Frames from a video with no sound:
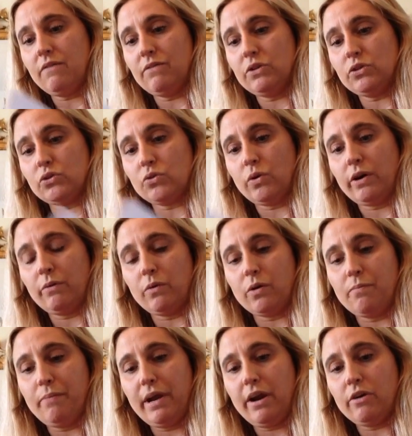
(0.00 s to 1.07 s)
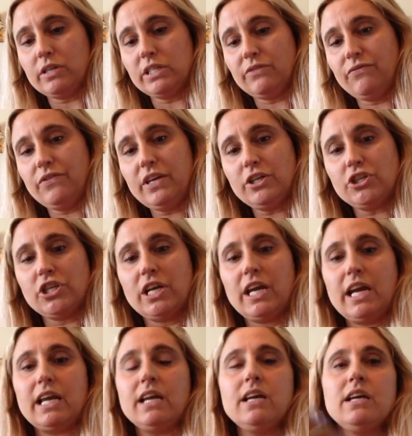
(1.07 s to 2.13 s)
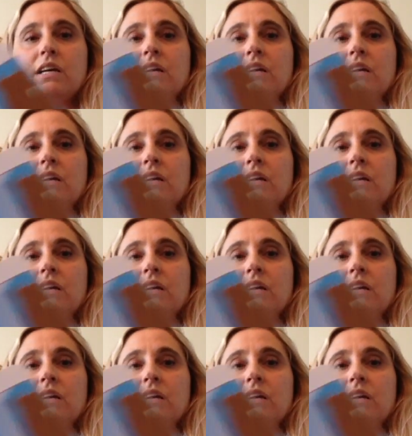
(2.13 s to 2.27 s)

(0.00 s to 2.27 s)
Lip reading: of the story where Bear is fishing,